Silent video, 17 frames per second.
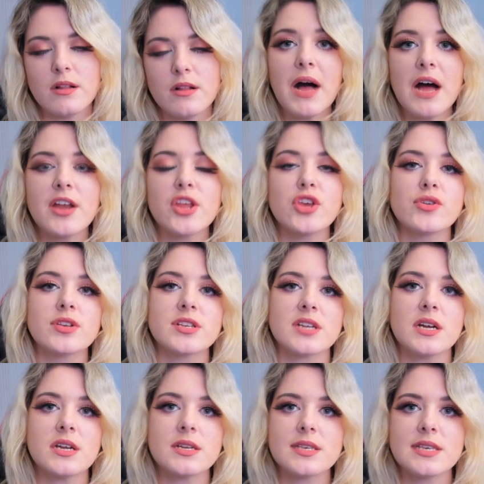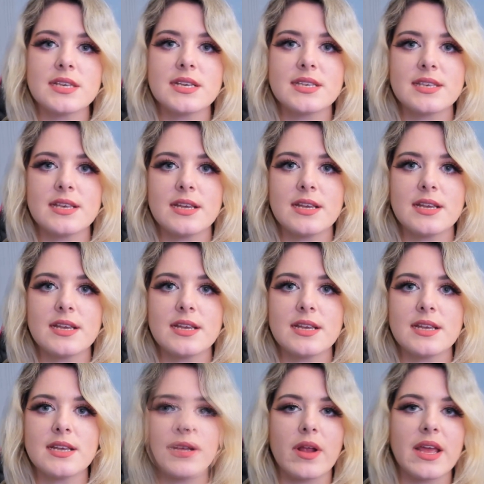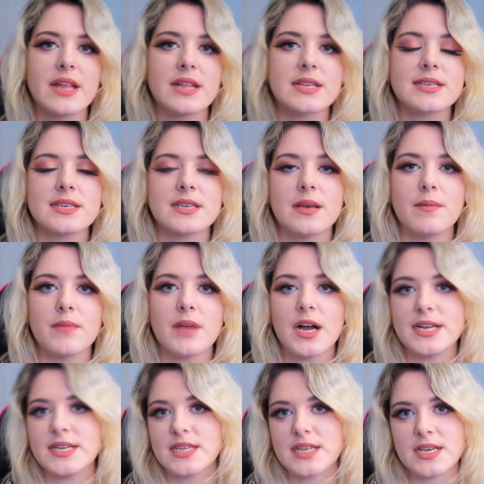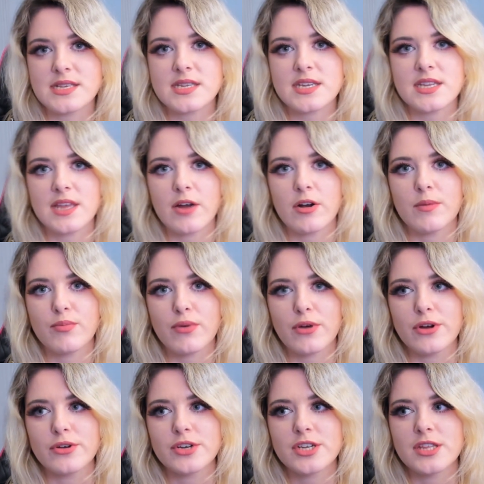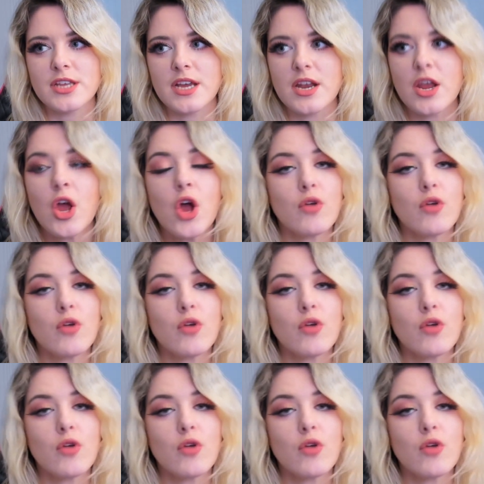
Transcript: but you start to see C9 bring in some ideas to their approach that